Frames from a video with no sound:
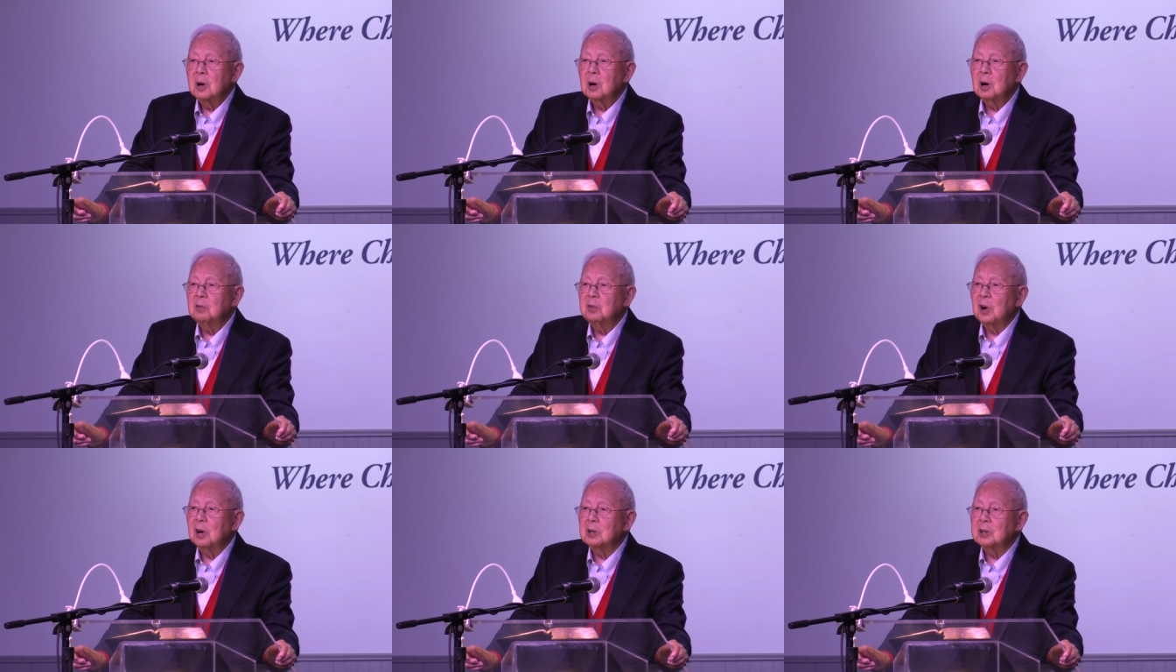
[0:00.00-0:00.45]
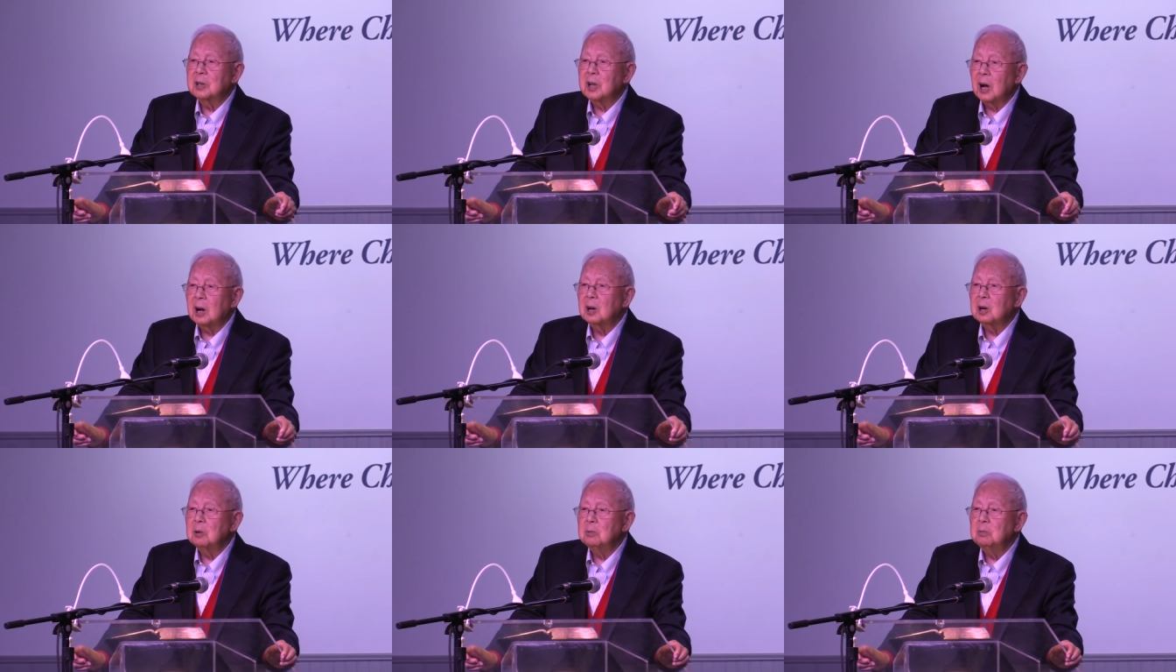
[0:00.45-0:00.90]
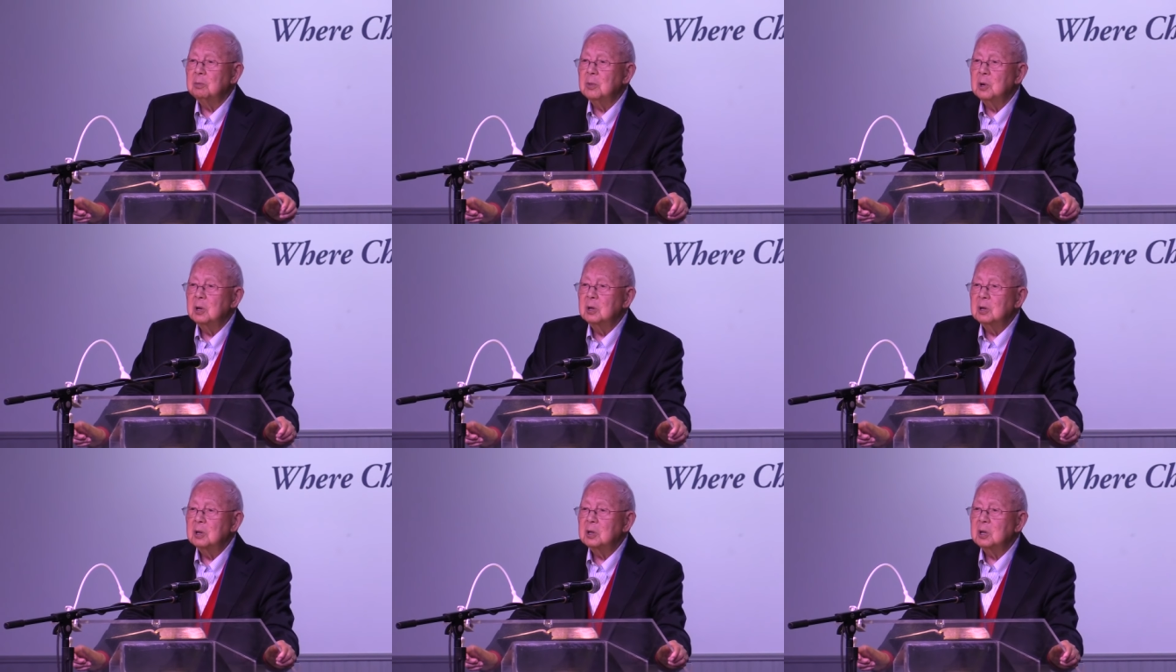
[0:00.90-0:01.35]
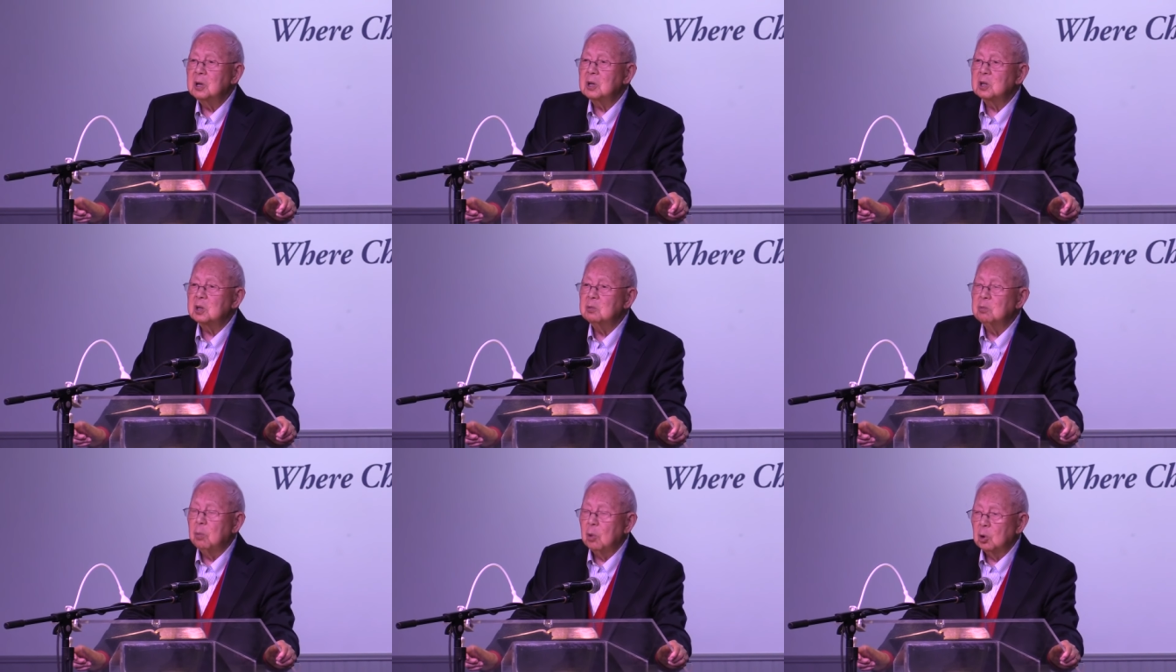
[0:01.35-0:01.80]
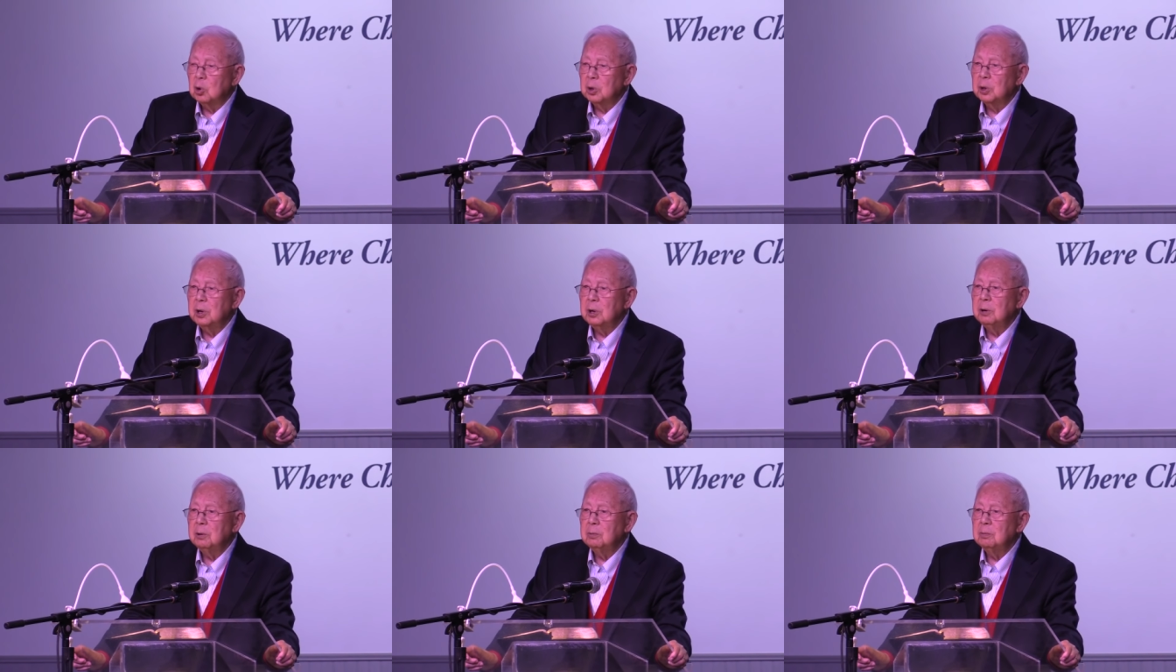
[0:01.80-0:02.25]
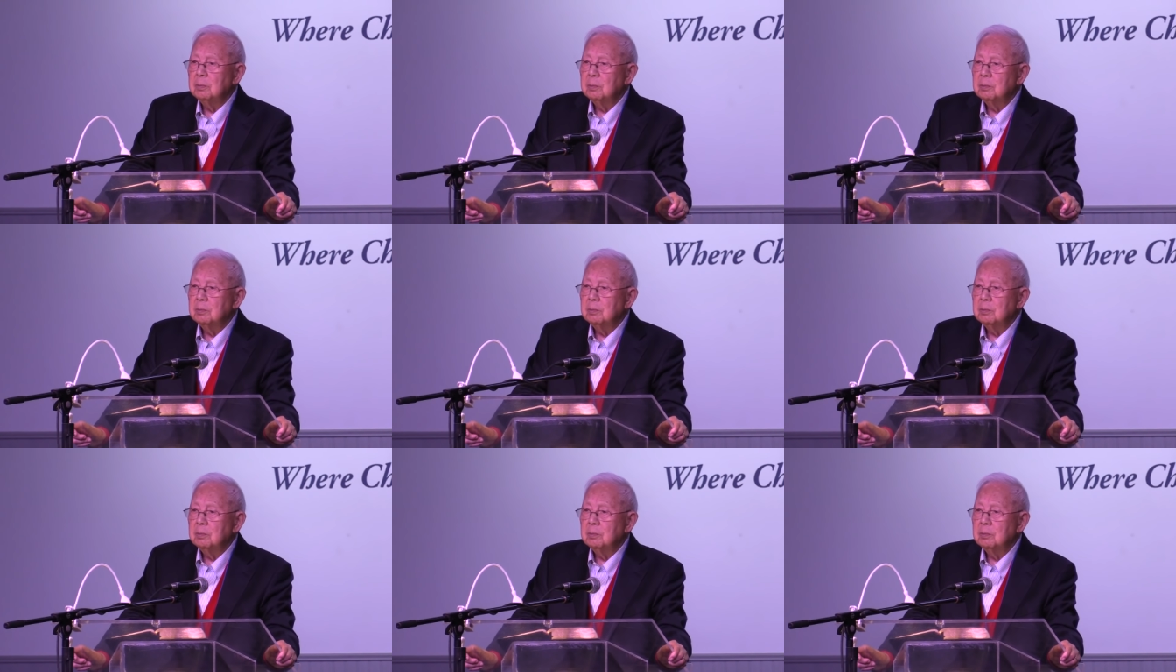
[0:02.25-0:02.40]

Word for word: of our time this morning.